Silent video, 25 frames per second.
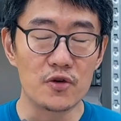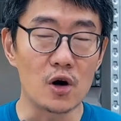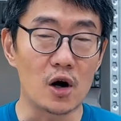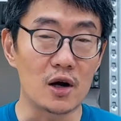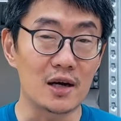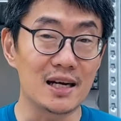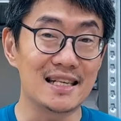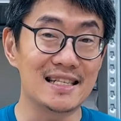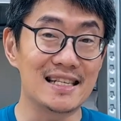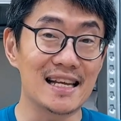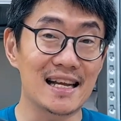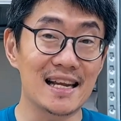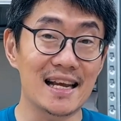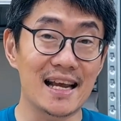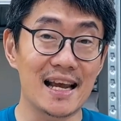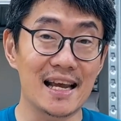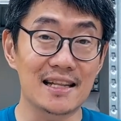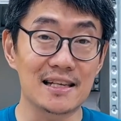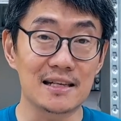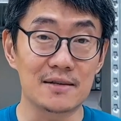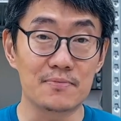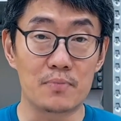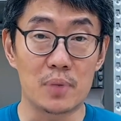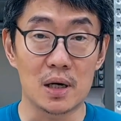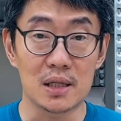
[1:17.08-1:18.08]
got a
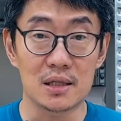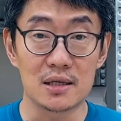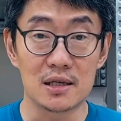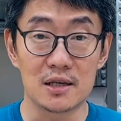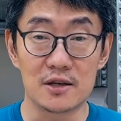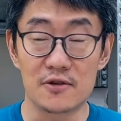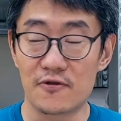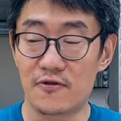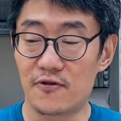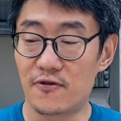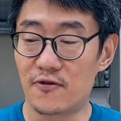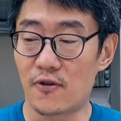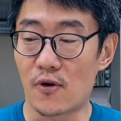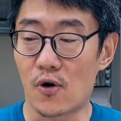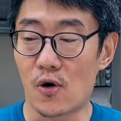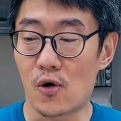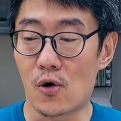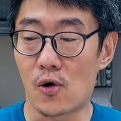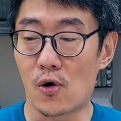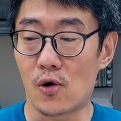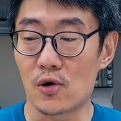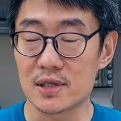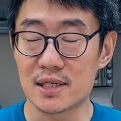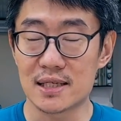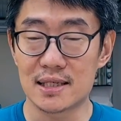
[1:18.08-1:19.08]
dedicated button
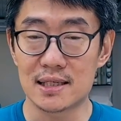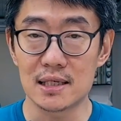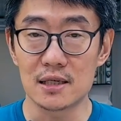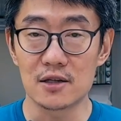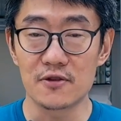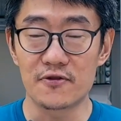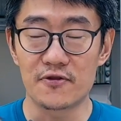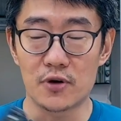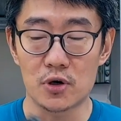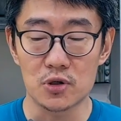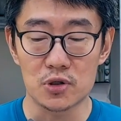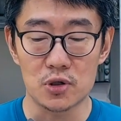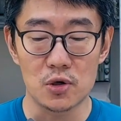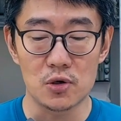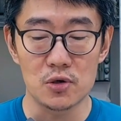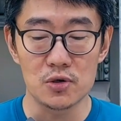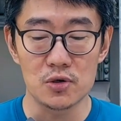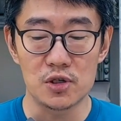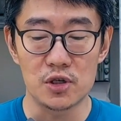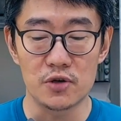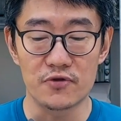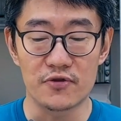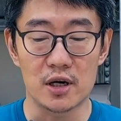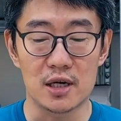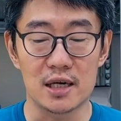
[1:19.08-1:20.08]
for still
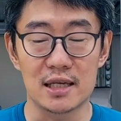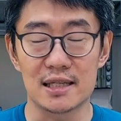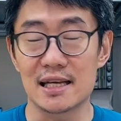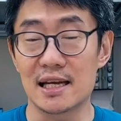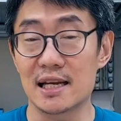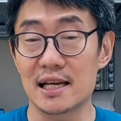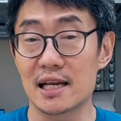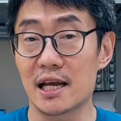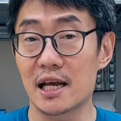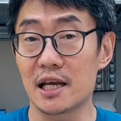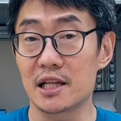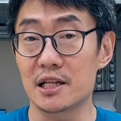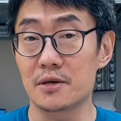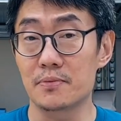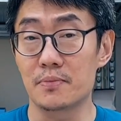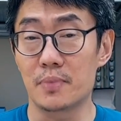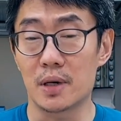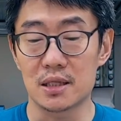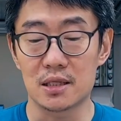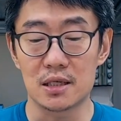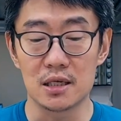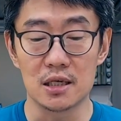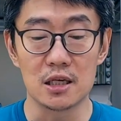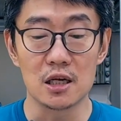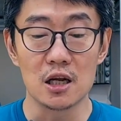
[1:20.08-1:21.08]
photos, you've got a dedicated
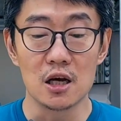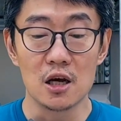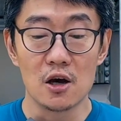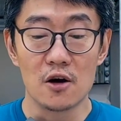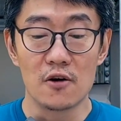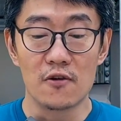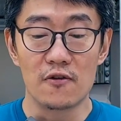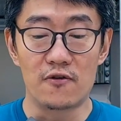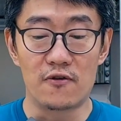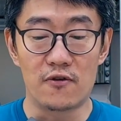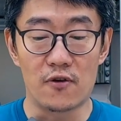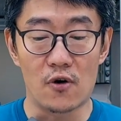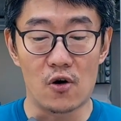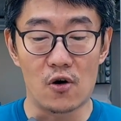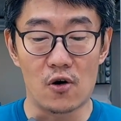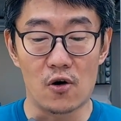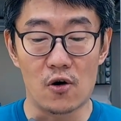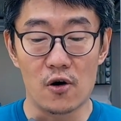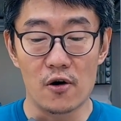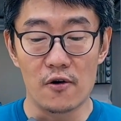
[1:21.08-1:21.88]
button for